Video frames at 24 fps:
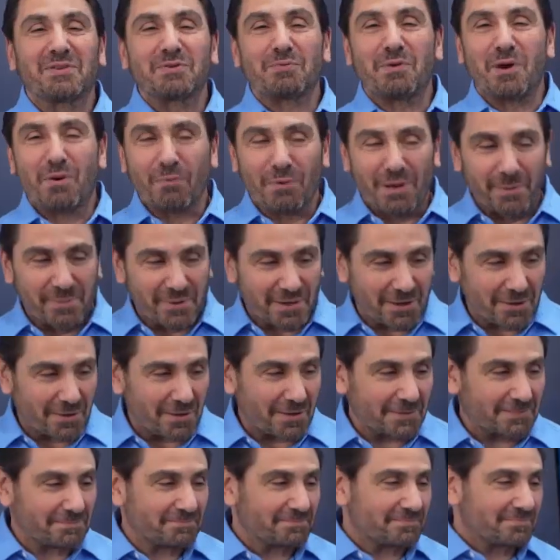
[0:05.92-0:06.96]
to our
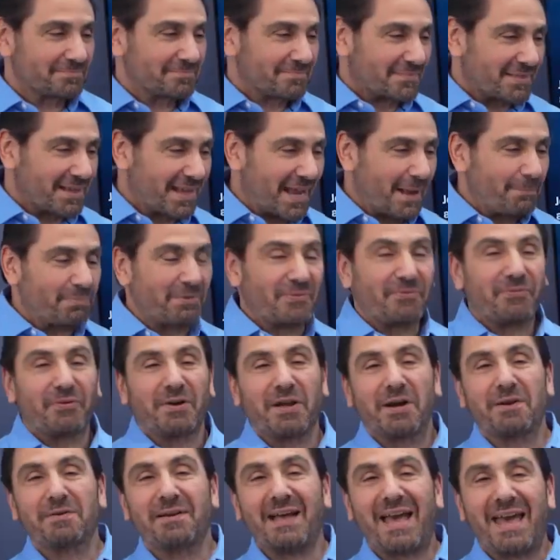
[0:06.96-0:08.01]
webinar,
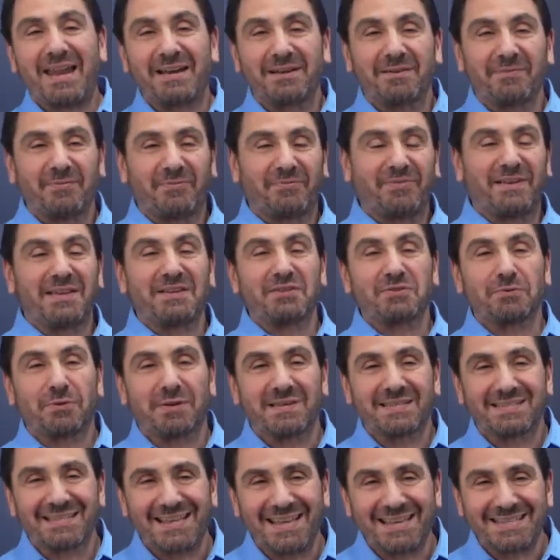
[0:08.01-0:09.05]
Amplifier Additive Phase
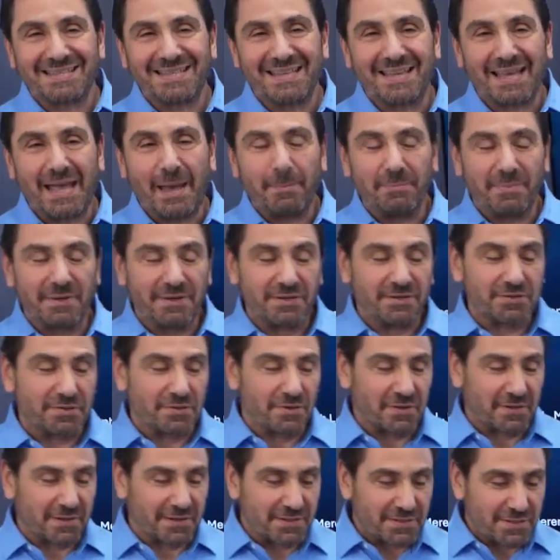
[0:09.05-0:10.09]
Noise Testing at Mini
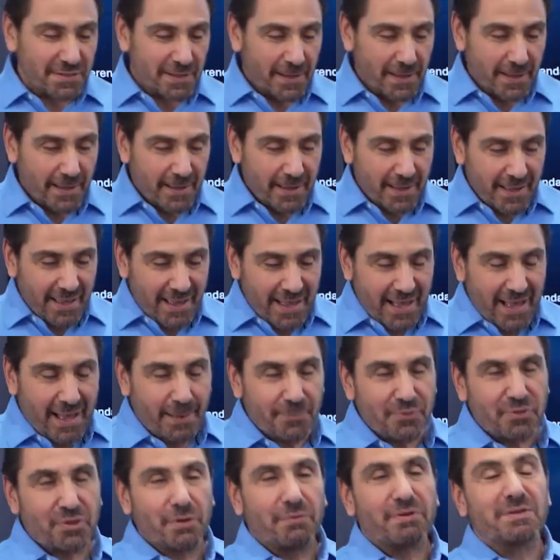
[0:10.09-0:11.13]
Circuits.
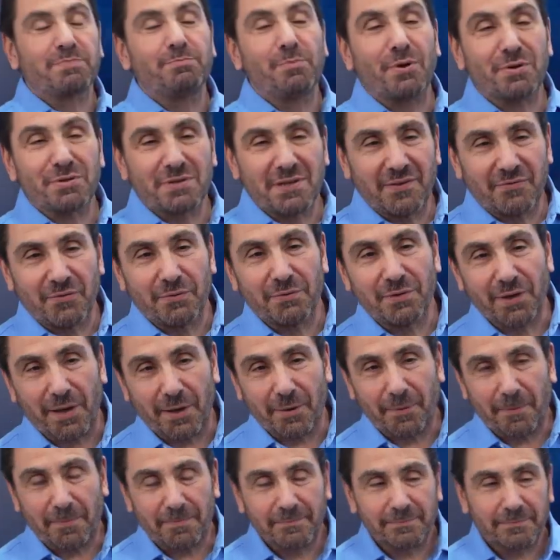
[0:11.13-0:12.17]
I'm sure as most of you
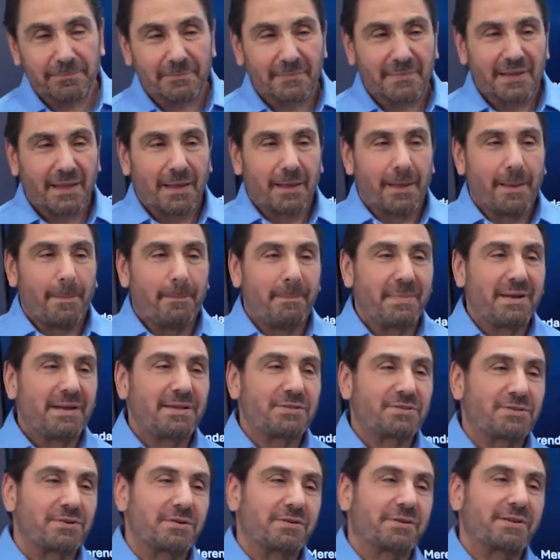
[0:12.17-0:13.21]
know,
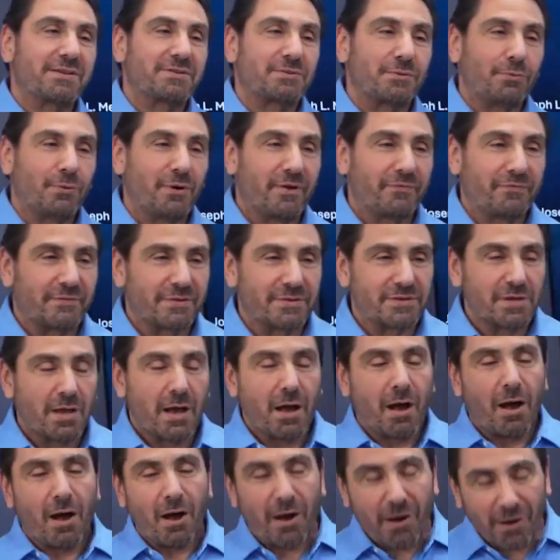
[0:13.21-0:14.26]
Mini Circuits
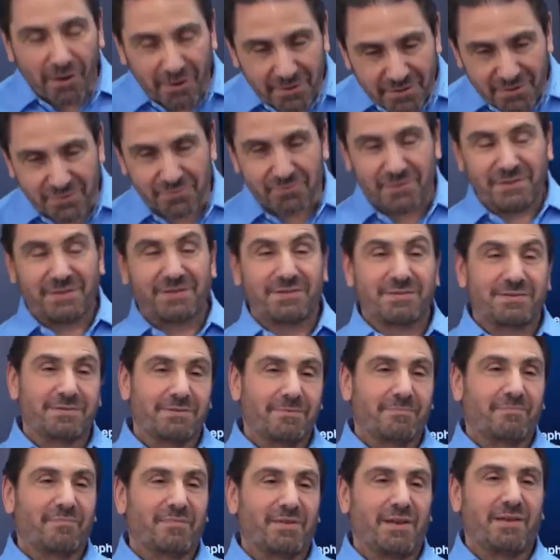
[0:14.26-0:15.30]
offers
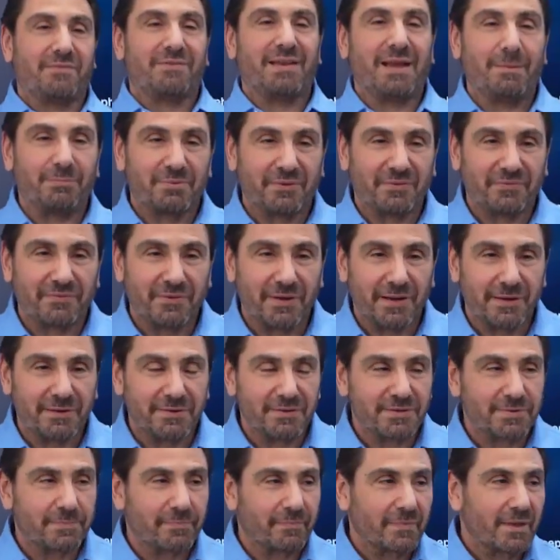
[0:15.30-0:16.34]
hundreds of
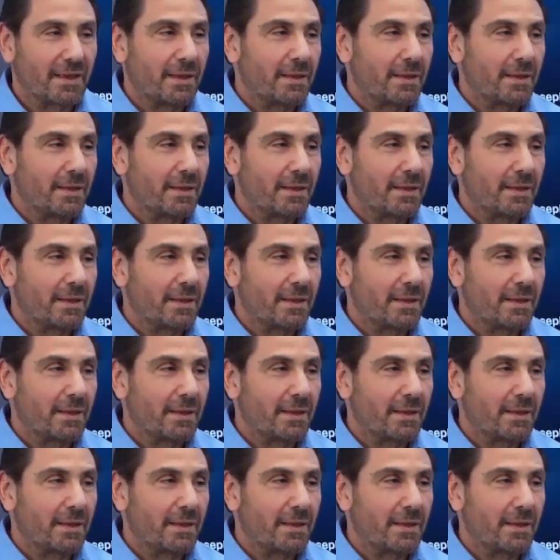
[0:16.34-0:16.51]
amplifiers.